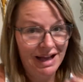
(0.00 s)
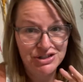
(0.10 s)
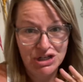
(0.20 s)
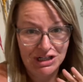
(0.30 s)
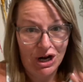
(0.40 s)
I
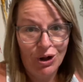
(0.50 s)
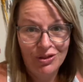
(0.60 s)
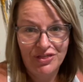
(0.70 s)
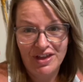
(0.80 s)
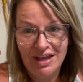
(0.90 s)
share all
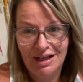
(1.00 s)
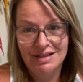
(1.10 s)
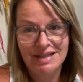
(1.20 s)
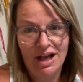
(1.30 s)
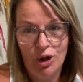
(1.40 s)
the
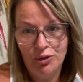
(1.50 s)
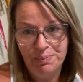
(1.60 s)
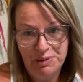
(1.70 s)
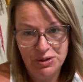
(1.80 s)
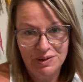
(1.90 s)
things, health,
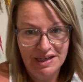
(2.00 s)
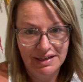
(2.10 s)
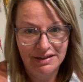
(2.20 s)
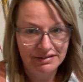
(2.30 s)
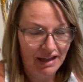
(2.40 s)

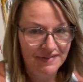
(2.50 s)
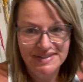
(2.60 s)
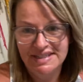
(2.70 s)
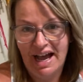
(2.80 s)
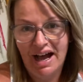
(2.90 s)
beauty,
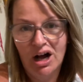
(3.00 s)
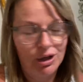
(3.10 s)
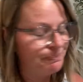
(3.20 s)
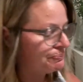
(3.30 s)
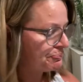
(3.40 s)

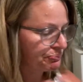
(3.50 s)
lifestyle,